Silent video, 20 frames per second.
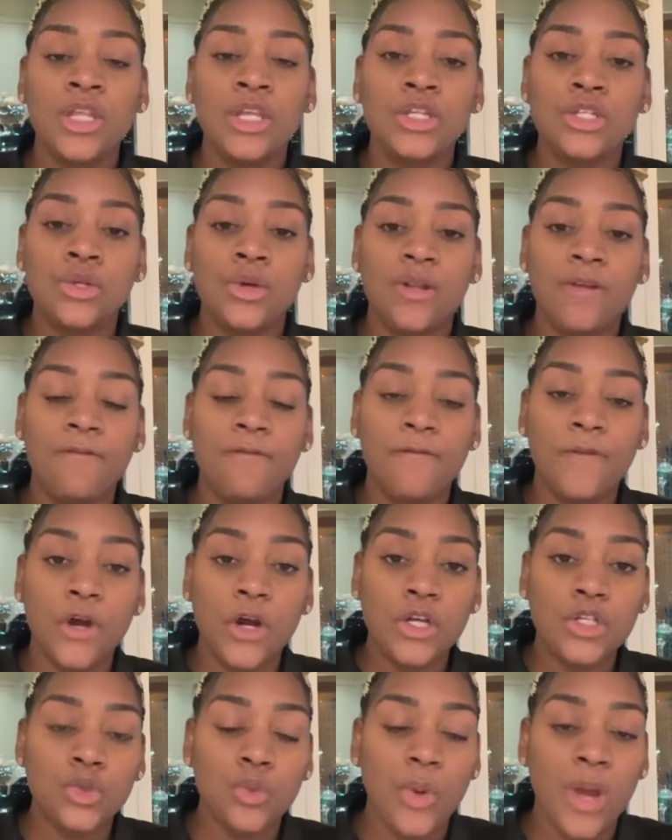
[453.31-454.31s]
So the
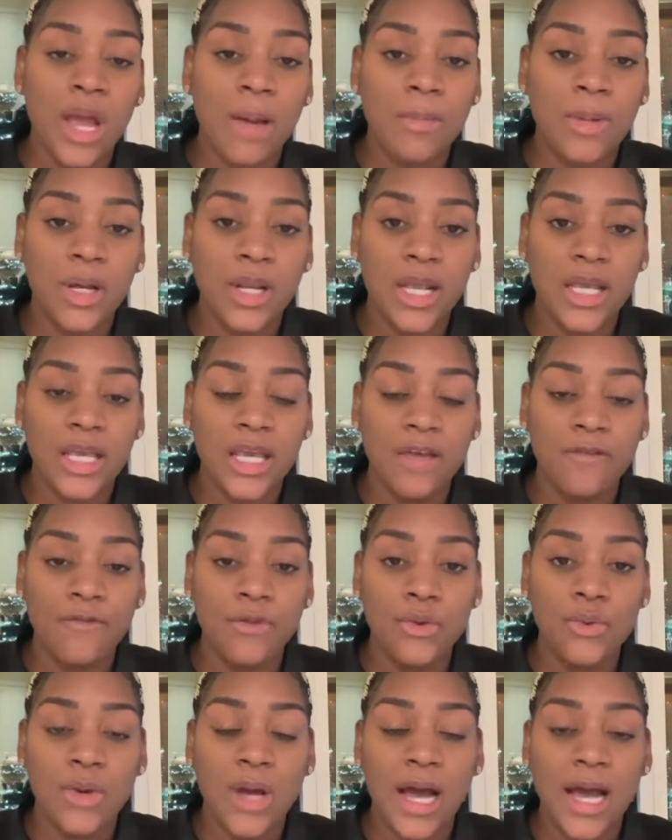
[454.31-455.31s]
first way I'm going to give
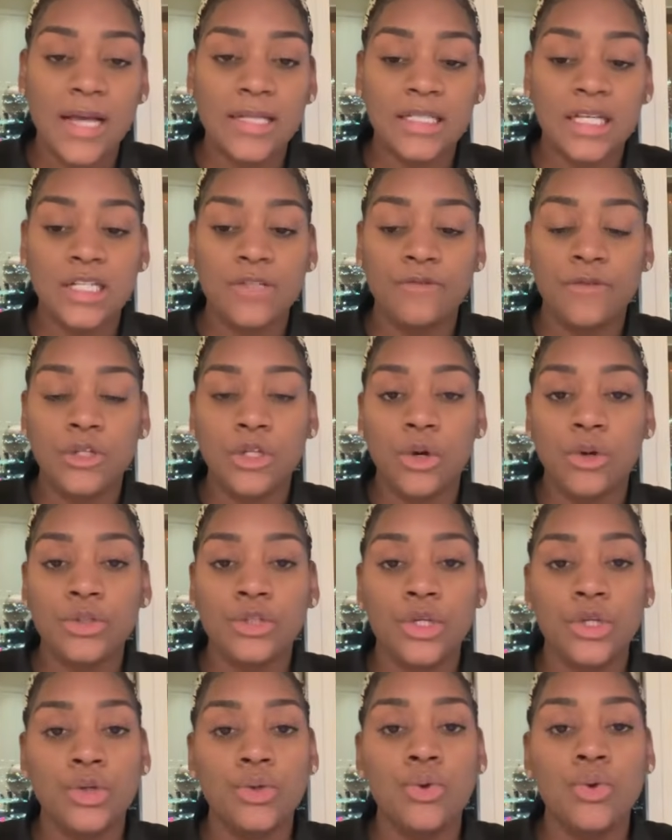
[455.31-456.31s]
you guys is for
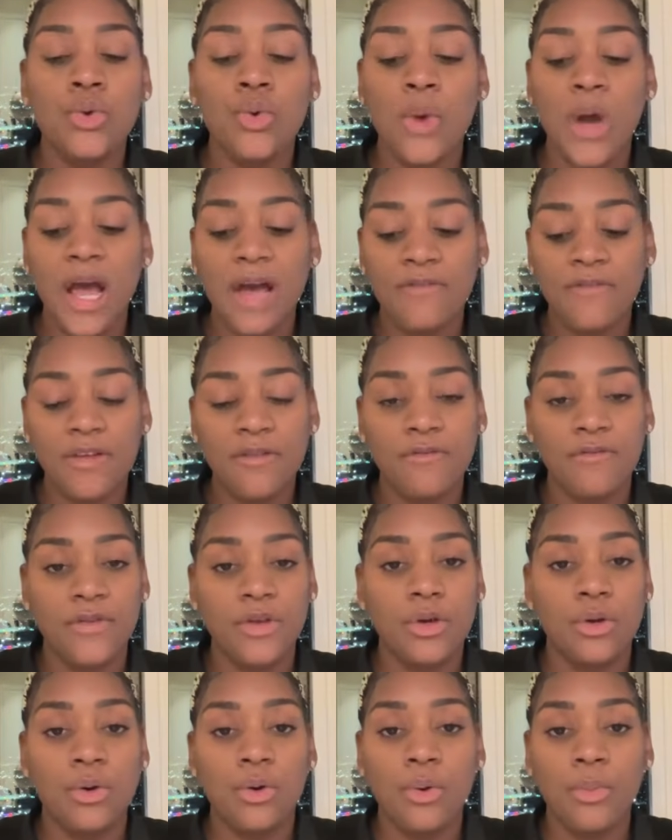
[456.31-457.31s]
those of you who have your
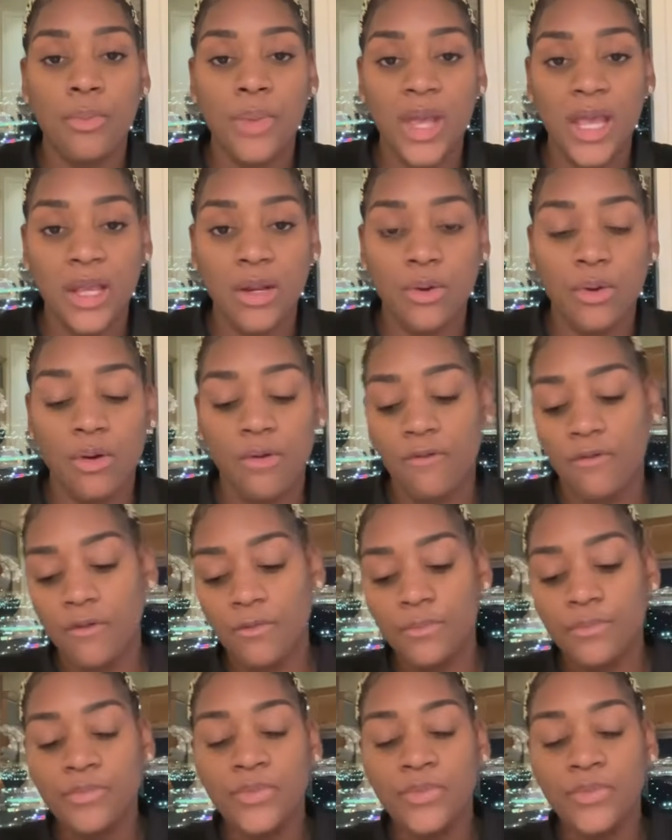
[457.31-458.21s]
vehicle paid off.